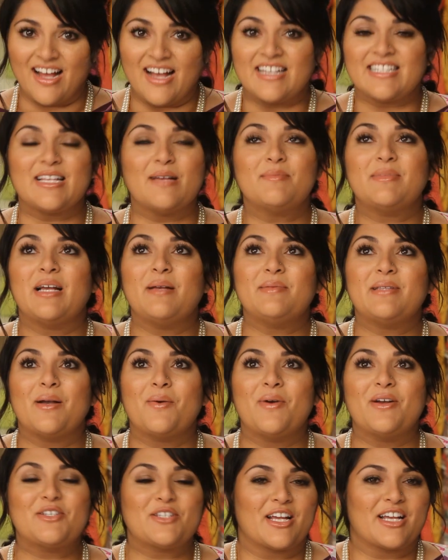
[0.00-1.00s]
Sometimes I
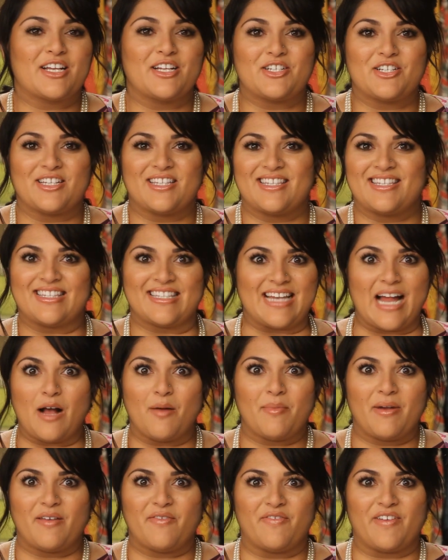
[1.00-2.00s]
wish I could just
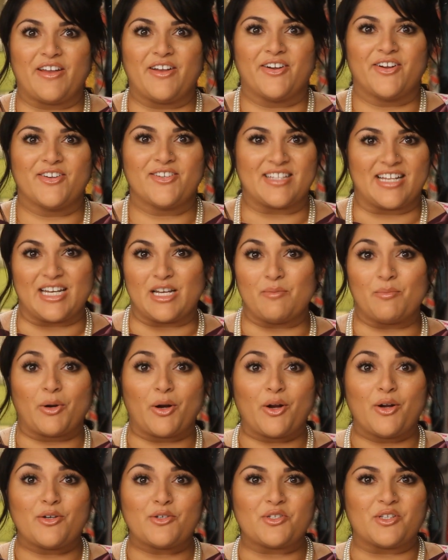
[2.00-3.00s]
snap my fingers and
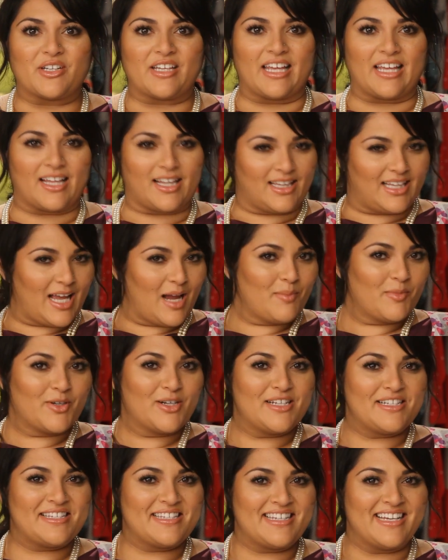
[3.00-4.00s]
emerge looking
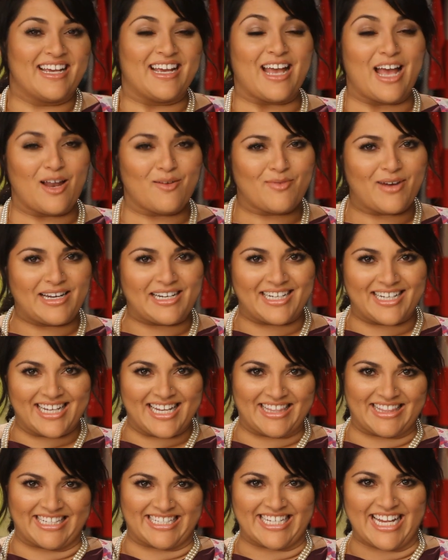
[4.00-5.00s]
glamorous and ready to
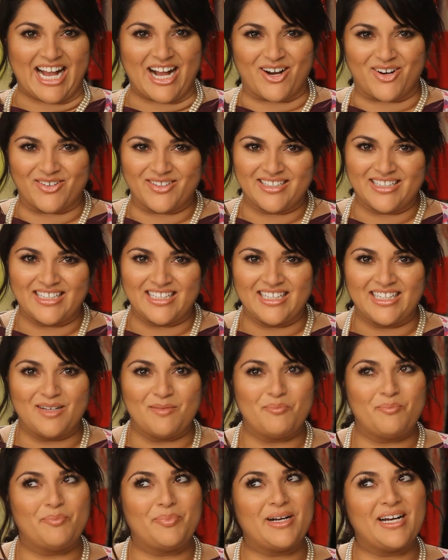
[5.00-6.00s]
hit the town.
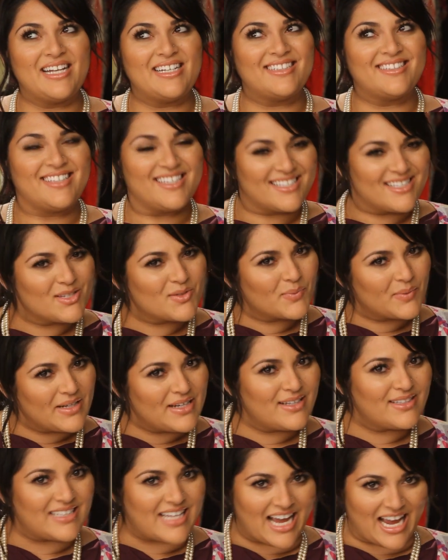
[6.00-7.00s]
But this is
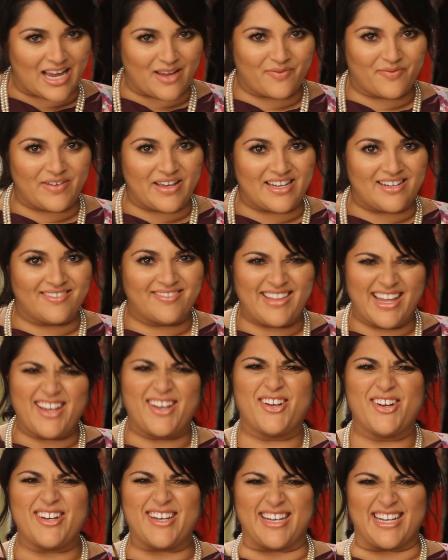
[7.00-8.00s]
real life, and
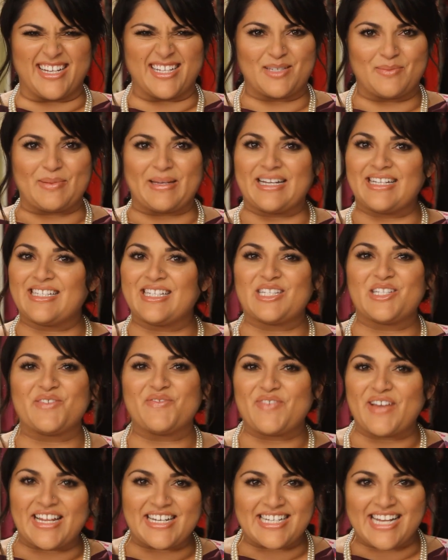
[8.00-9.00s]
thank goodness, because it's a
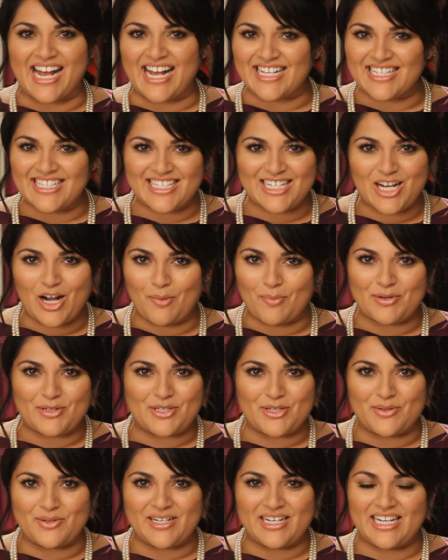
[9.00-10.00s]
fantastic
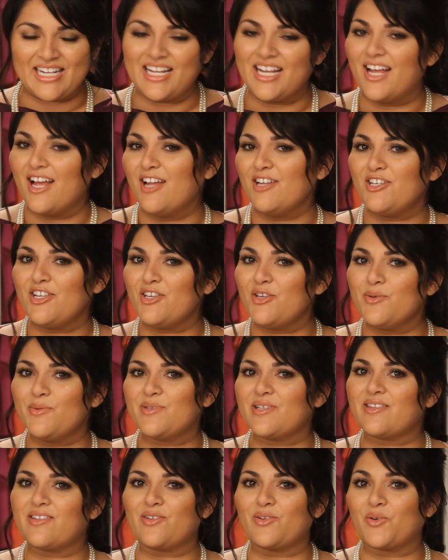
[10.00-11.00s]
opportunity to
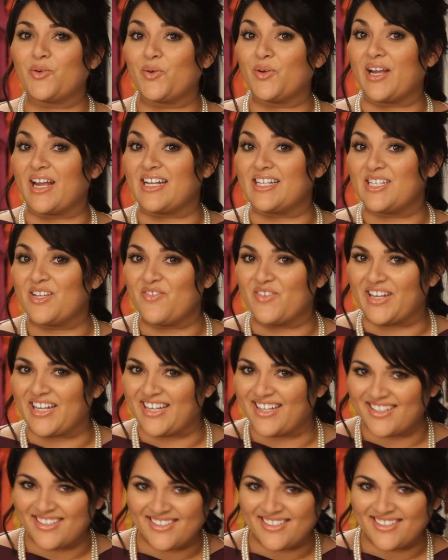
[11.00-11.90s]
use a little creativity.